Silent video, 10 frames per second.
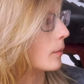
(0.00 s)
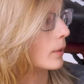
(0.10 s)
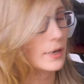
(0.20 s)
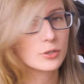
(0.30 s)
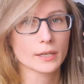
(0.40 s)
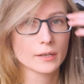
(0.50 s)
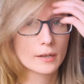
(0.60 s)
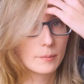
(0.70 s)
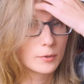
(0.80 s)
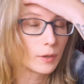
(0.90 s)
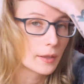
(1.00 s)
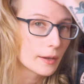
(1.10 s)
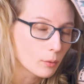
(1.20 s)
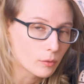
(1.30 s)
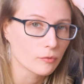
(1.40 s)
Actually ended up doing
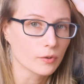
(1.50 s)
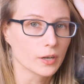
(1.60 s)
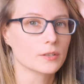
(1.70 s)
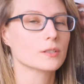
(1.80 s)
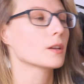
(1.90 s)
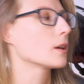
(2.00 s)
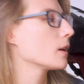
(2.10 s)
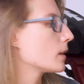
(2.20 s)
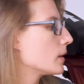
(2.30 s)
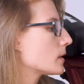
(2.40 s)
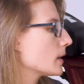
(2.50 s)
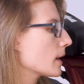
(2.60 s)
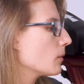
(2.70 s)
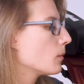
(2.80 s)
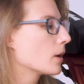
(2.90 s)
that one first. The
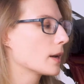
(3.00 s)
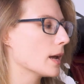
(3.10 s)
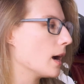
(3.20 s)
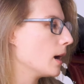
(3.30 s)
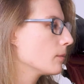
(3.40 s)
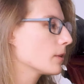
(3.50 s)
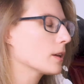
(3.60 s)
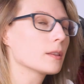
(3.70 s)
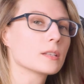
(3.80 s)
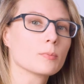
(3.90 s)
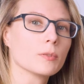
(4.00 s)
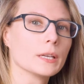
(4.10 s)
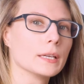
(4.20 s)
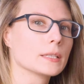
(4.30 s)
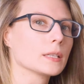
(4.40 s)
second one, I'm thinking this
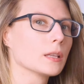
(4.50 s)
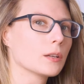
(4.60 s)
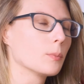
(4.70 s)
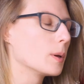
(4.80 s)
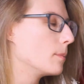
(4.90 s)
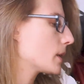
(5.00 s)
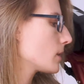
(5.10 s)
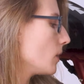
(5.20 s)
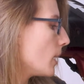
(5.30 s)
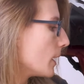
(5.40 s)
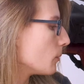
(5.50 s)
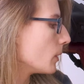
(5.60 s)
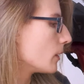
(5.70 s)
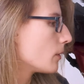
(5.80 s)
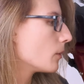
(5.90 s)
plate is a little bit misaligned
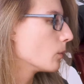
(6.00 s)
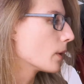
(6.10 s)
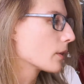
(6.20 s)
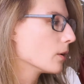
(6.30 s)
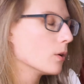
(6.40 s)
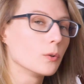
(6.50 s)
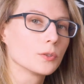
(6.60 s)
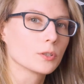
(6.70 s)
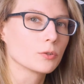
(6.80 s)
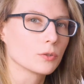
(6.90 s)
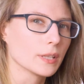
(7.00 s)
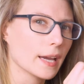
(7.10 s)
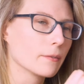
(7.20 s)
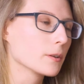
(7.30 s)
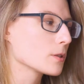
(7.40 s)
with where the holes are drilled
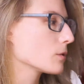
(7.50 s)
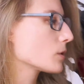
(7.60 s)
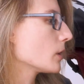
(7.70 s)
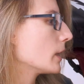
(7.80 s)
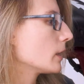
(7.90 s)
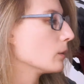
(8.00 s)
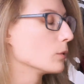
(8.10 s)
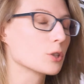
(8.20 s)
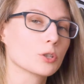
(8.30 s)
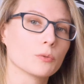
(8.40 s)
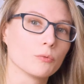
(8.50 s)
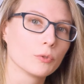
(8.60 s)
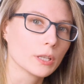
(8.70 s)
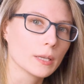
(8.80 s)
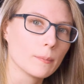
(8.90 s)
ever so slightly, which
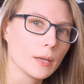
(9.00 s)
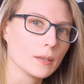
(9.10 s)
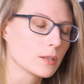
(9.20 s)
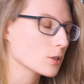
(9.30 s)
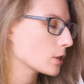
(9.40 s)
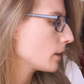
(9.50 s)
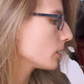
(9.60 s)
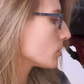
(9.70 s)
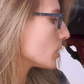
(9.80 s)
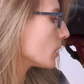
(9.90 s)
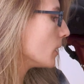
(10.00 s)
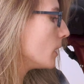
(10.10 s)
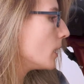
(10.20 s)
really made this challenging.